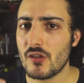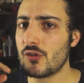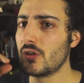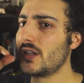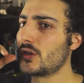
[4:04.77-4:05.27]

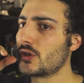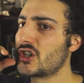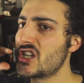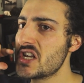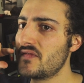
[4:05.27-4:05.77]
the little
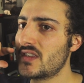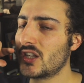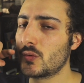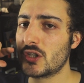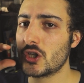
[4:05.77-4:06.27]
shift
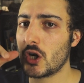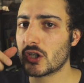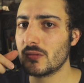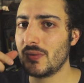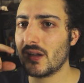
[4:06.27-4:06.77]
that we
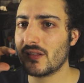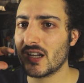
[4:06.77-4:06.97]
talked about,